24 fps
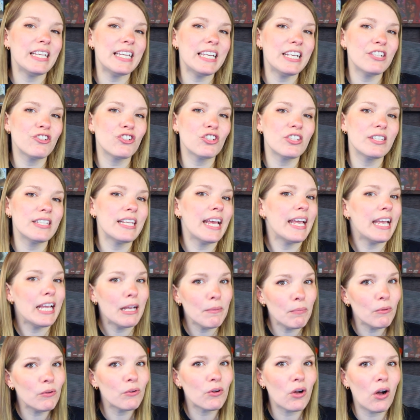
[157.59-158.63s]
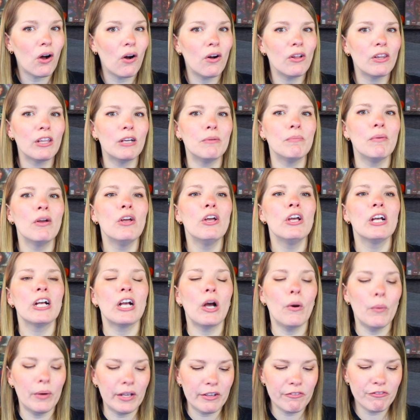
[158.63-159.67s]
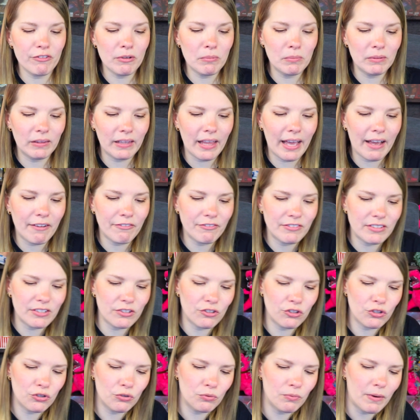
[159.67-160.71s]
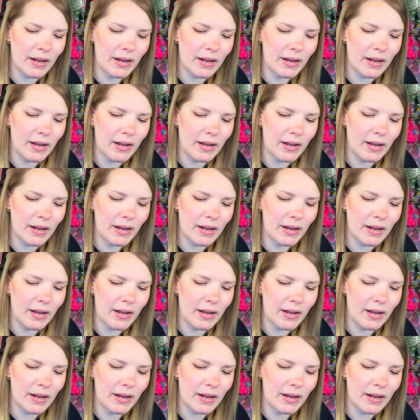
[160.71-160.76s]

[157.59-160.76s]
each table column, going from left to